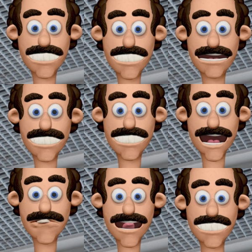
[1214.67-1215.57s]
These
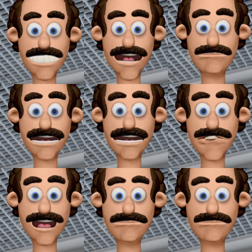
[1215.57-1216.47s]
baffles can be
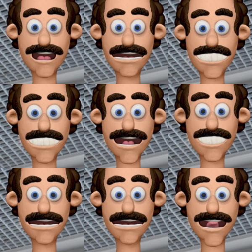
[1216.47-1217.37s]
made from various
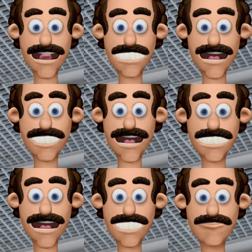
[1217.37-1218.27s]
materials such as
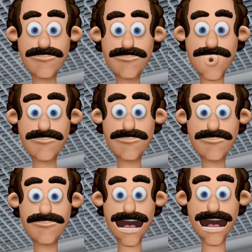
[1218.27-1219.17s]
metal, wood,
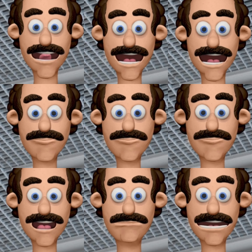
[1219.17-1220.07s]
fiberglass,
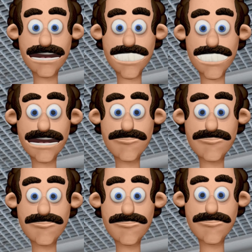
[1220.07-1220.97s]
or PVC,
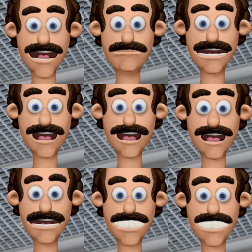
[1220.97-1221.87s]
and they are
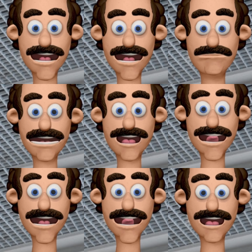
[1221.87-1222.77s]
arranged in a
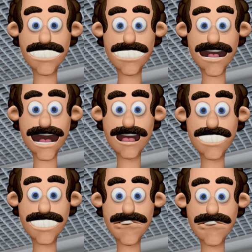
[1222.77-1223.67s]
parallel or staggered
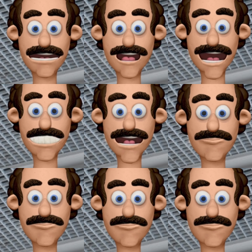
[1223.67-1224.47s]
configuration.